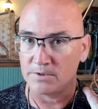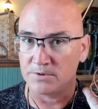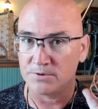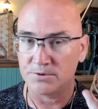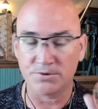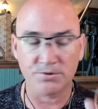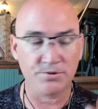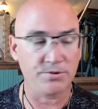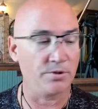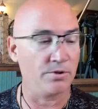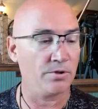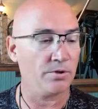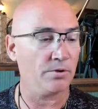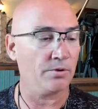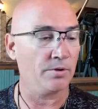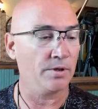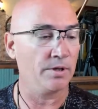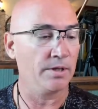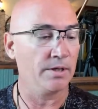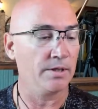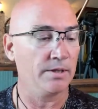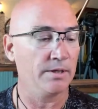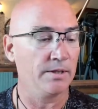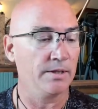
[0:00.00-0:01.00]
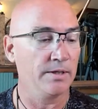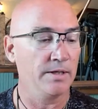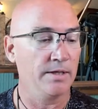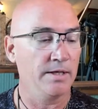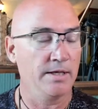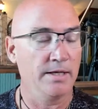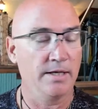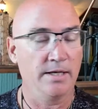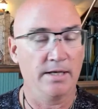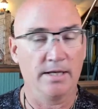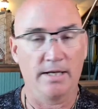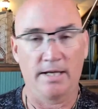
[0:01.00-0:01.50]
so
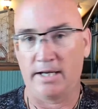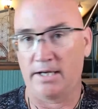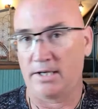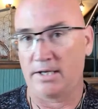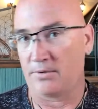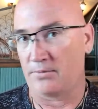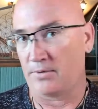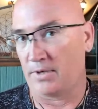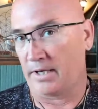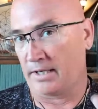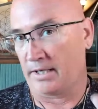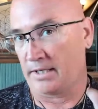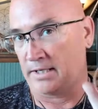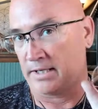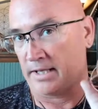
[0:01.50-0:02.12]
anyway,